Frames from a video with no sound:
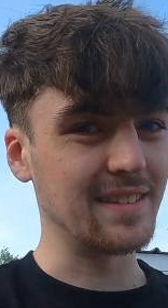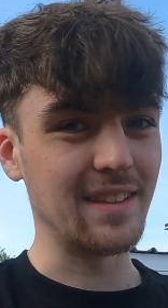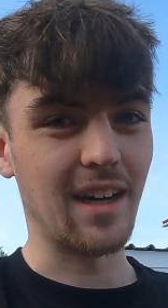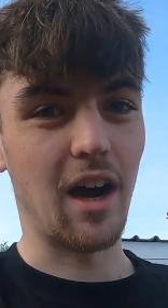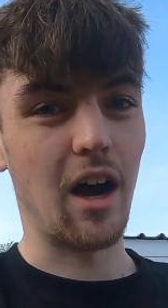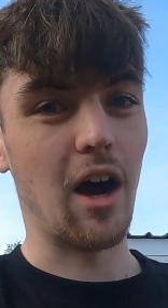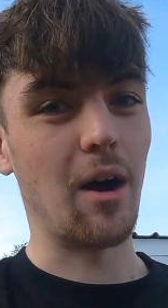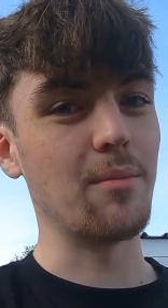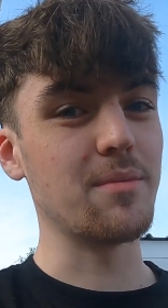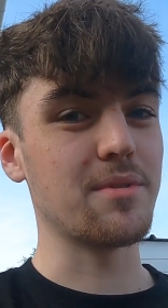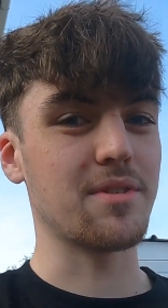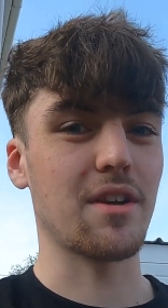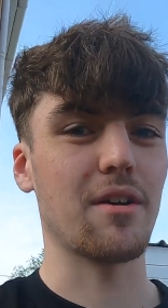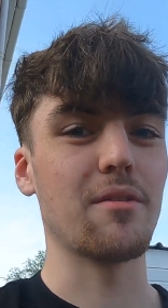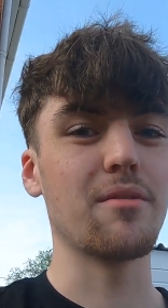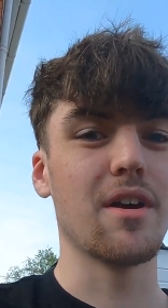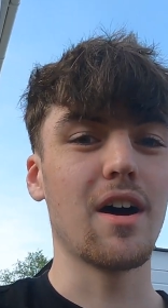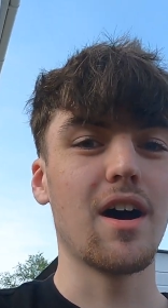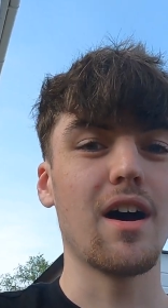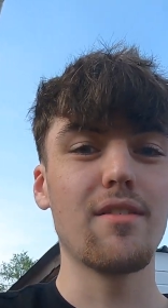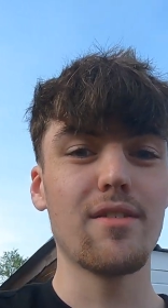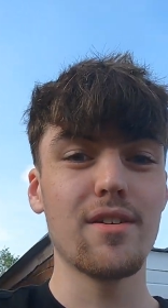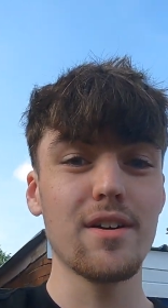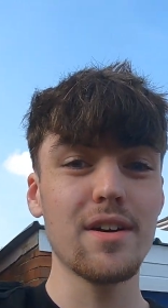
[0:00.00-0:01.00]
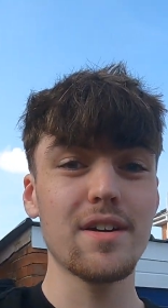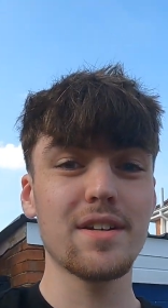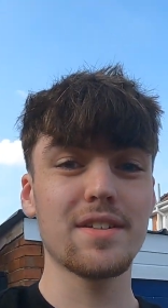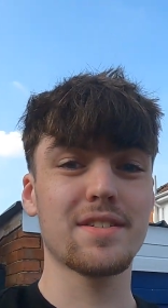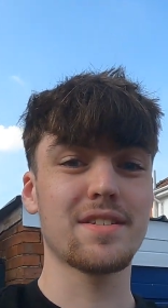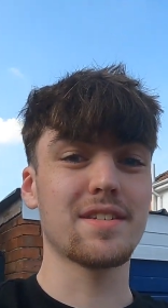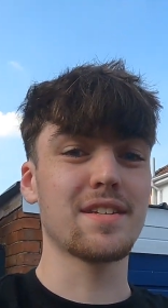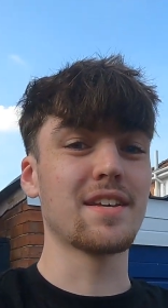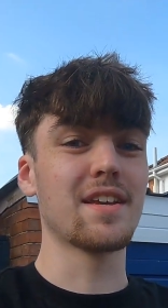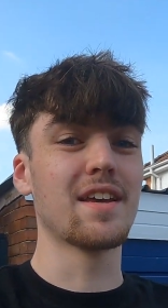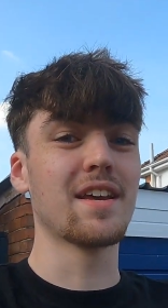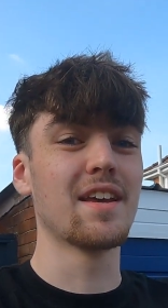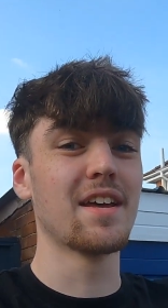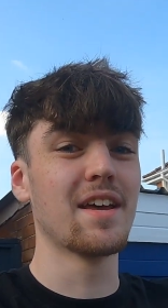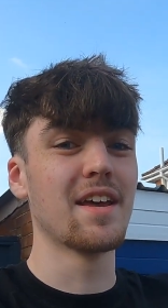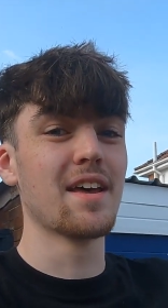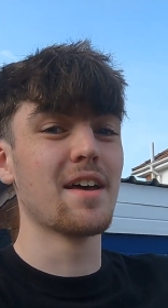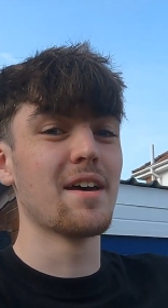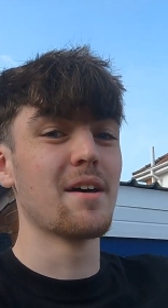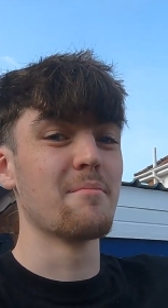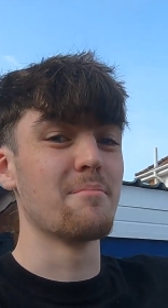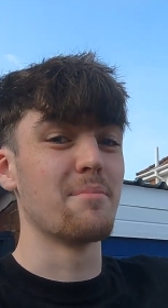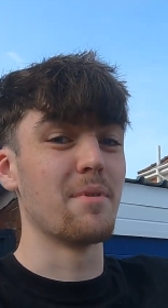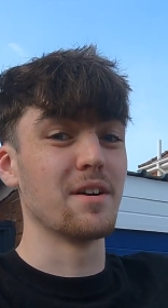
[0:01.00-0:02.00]
I'm so nervous,
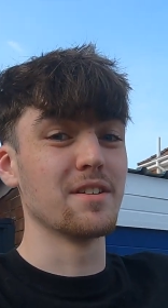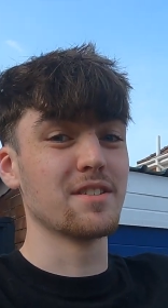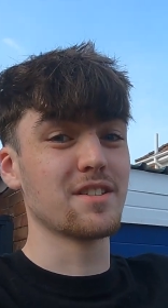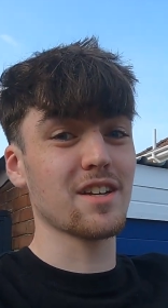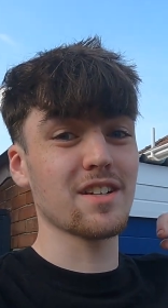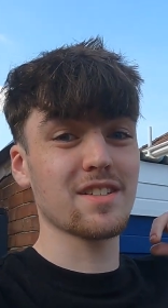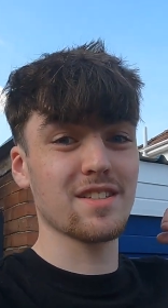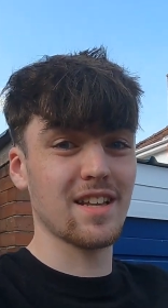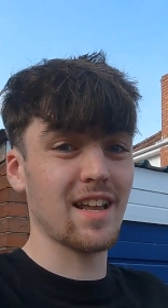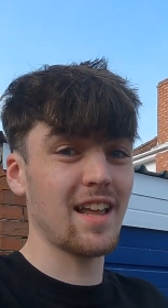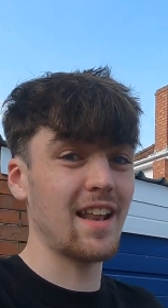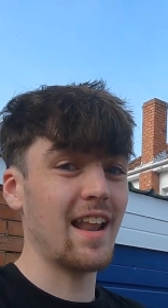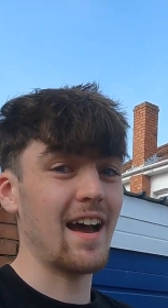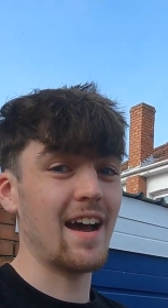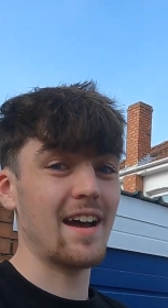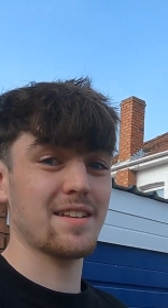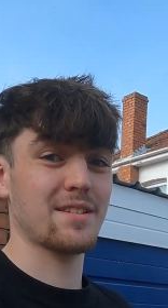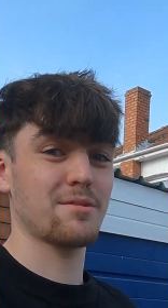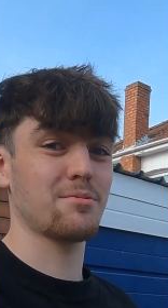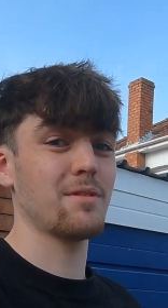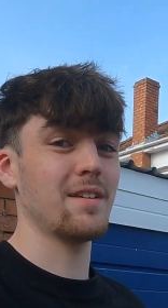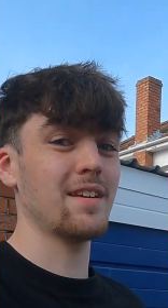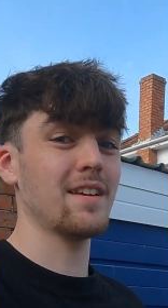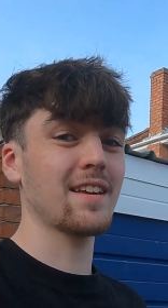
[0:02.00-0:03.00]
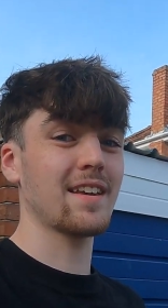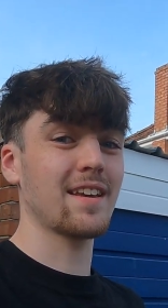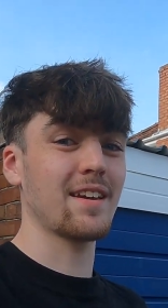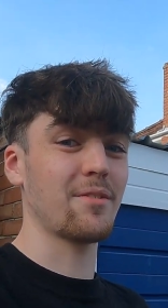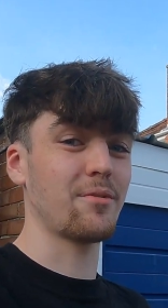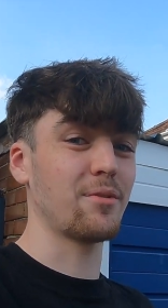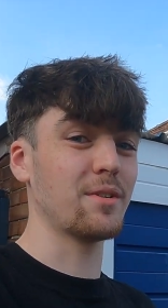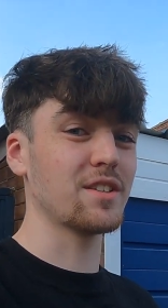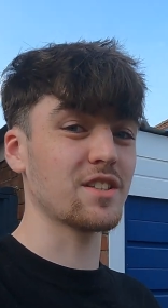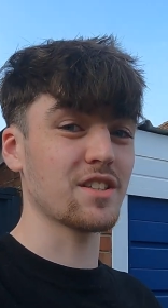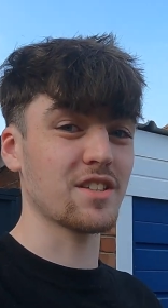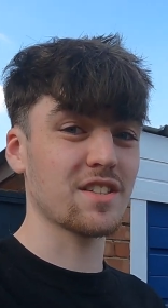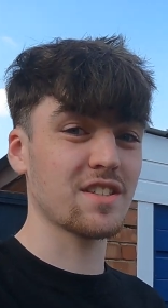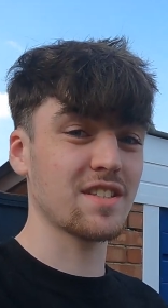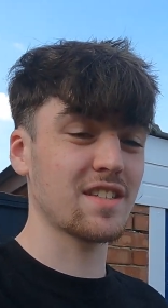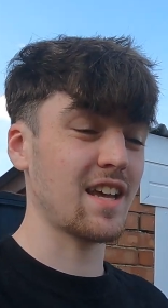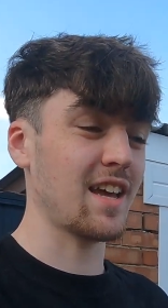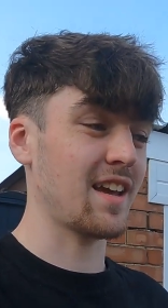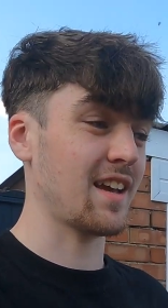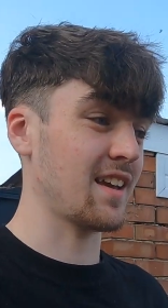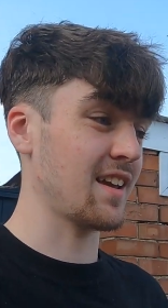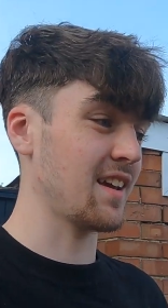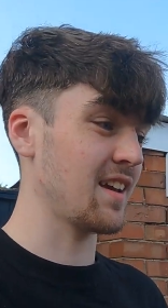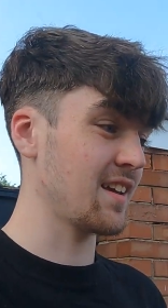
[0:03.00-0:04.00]
but just like last week, if we just
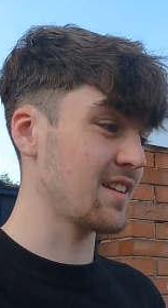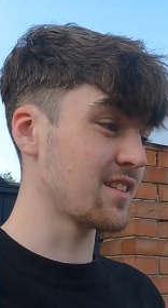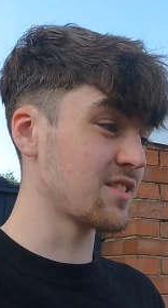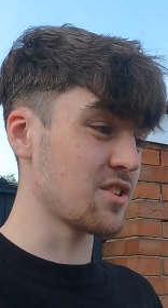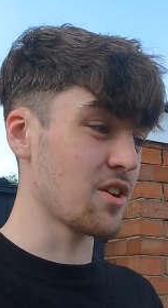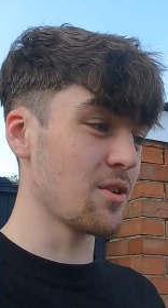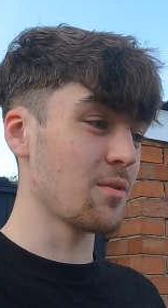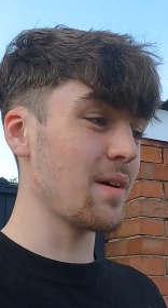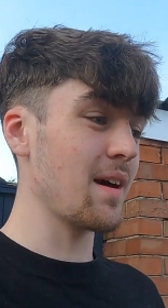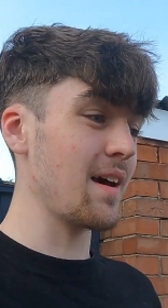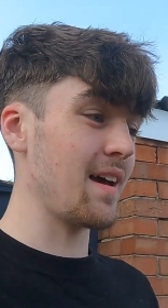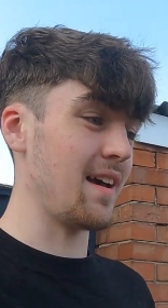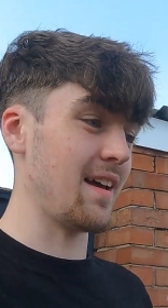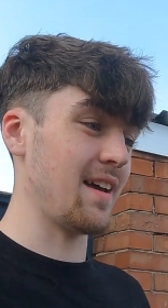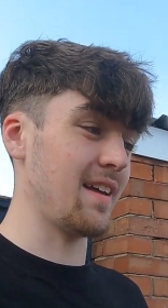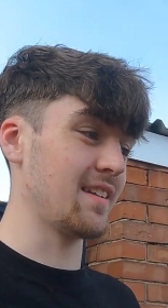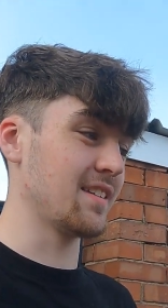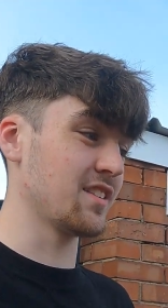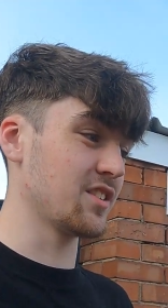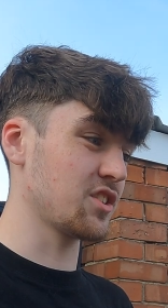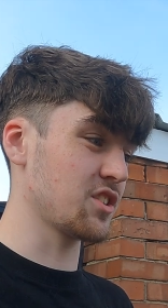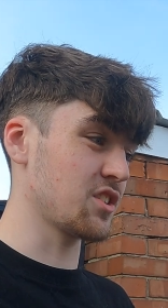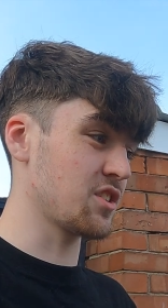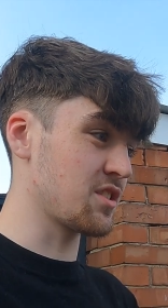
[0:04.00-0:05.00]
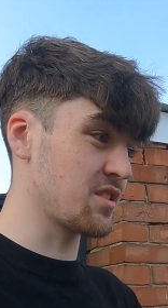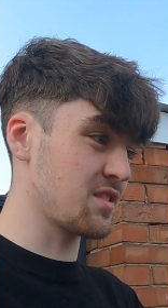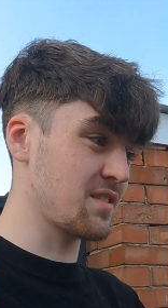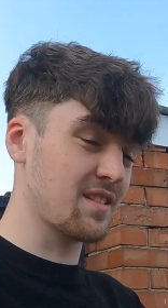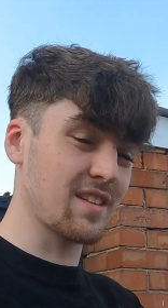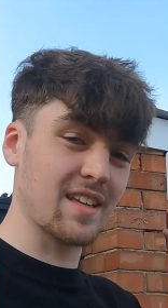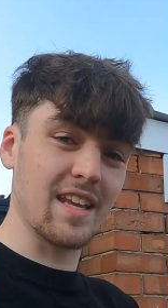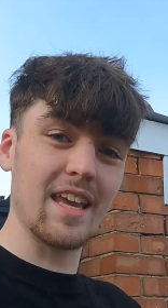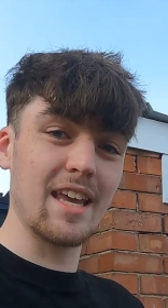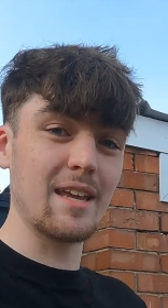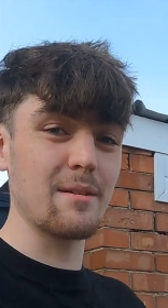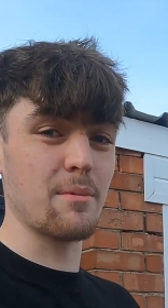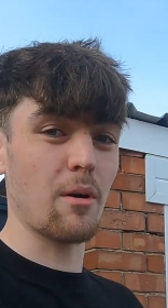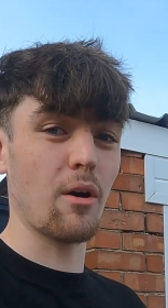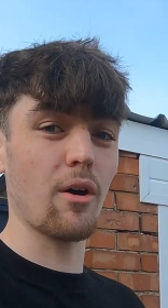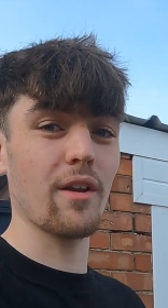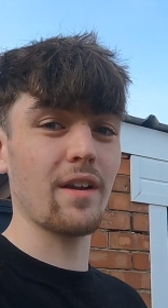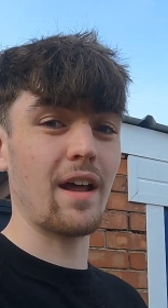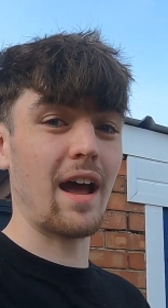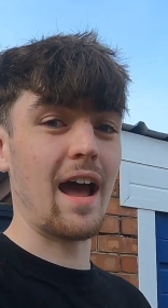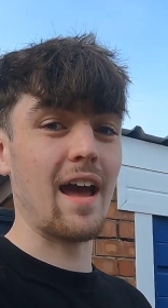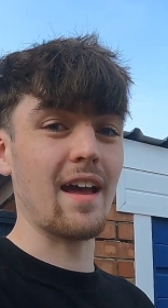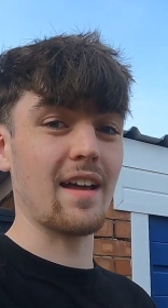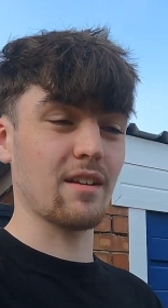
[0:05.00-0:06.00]
stick to it and just keep on
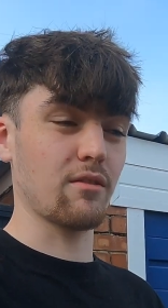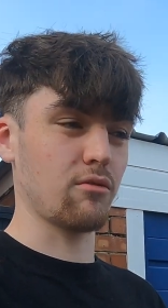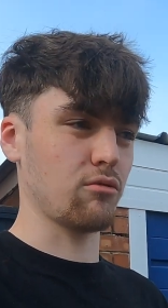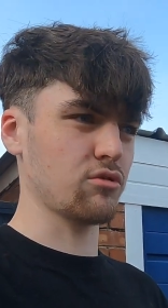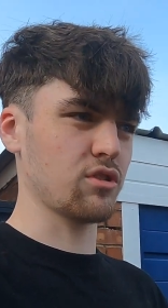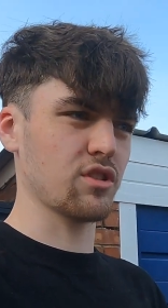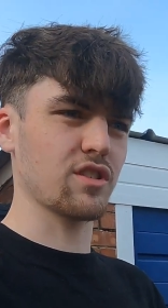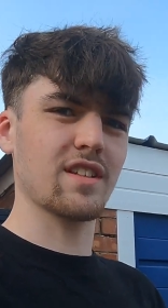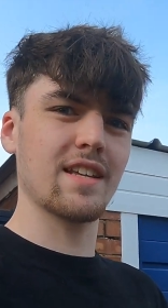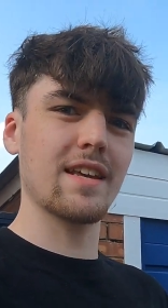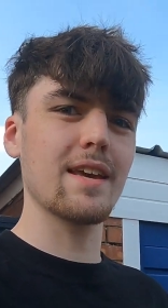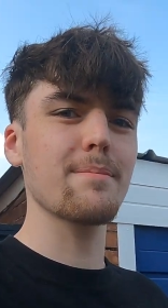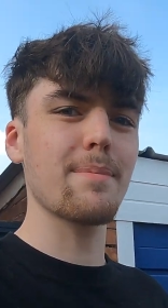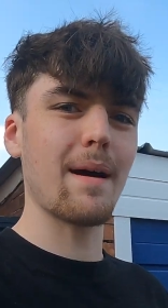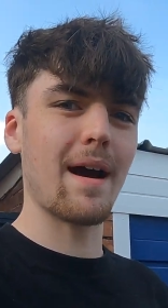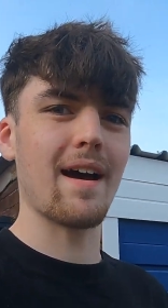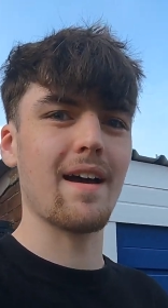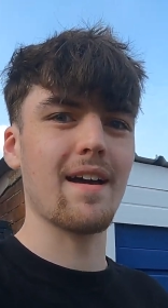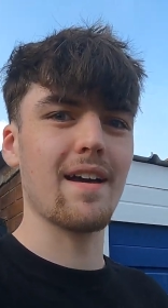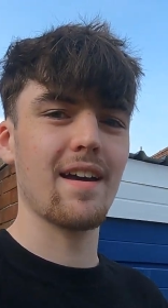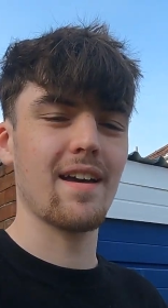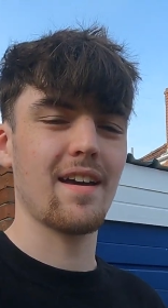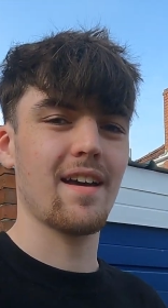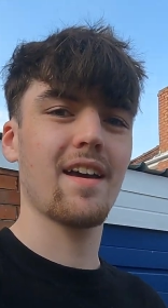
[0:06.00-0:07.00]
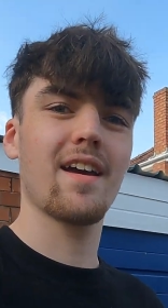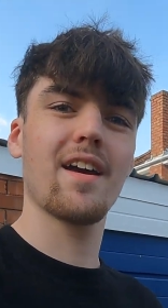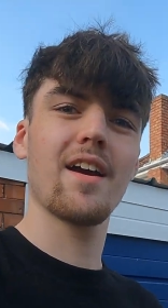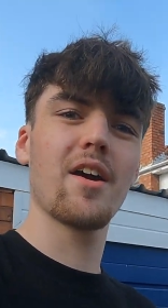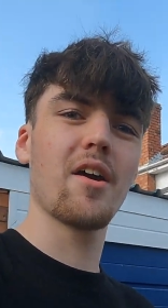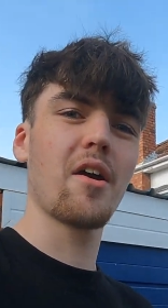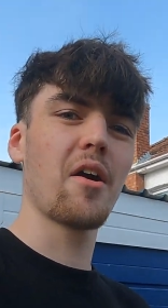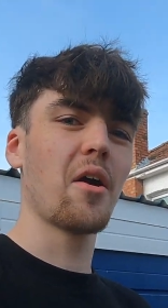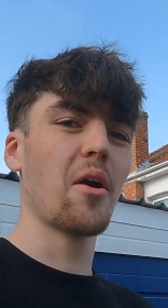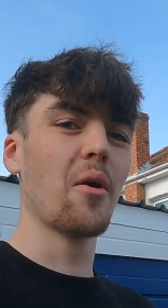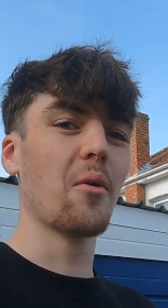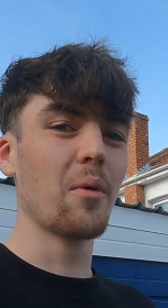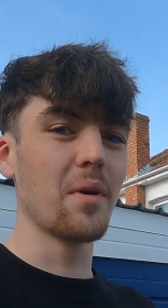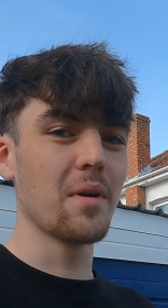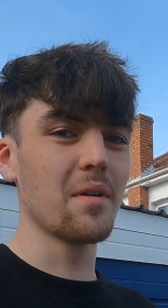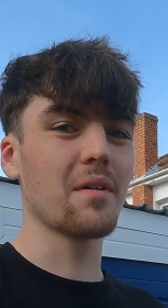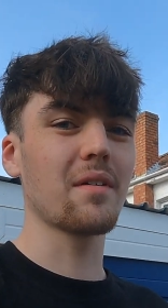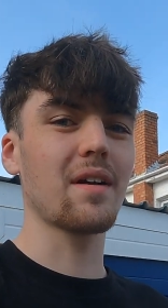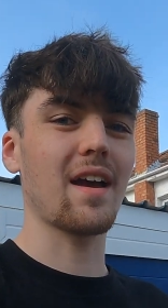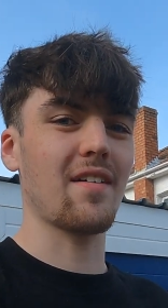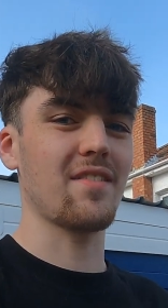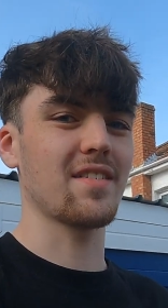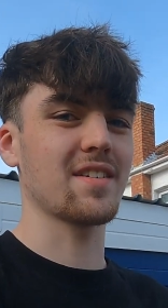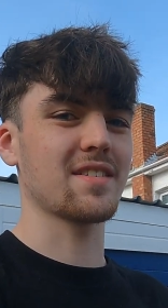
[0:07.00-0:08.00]
that, or just keep at it, we will
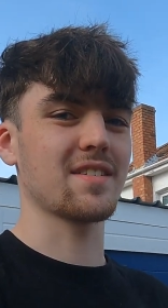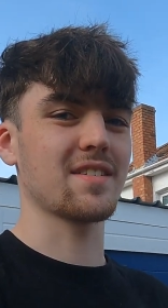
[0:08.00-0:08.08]
get this